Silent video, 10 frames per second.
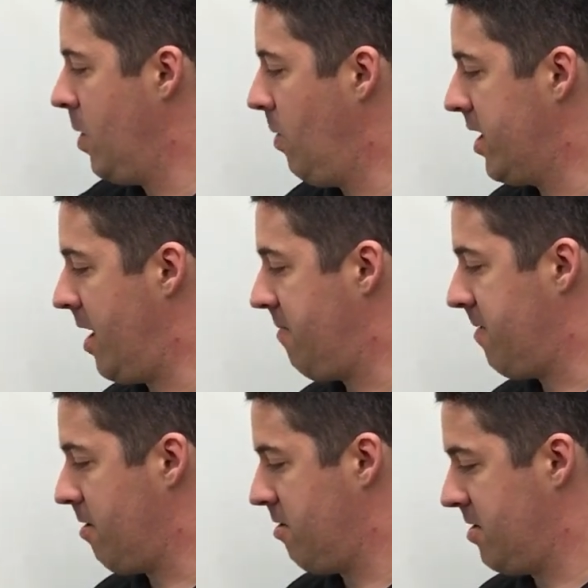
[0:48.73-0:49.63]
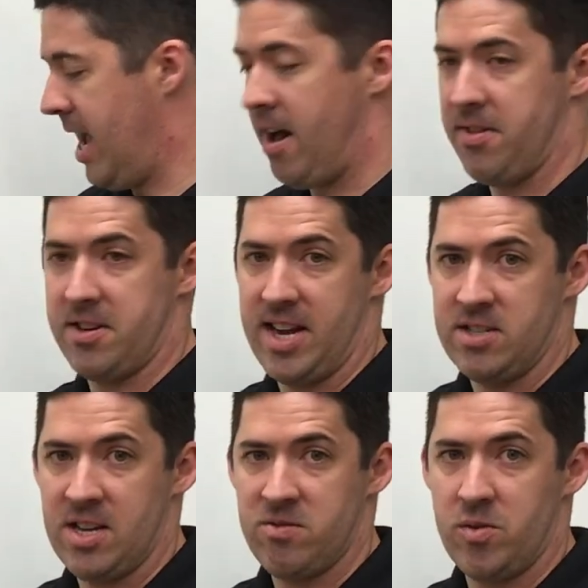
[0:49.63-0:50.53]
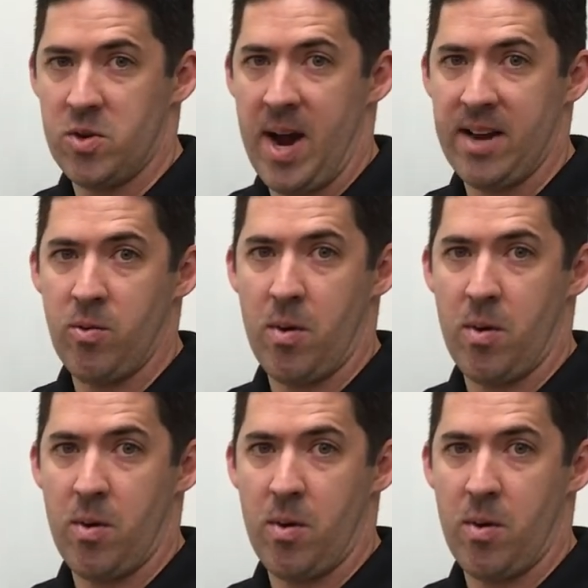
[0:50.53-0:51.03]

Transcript: will end up further down the digestive tract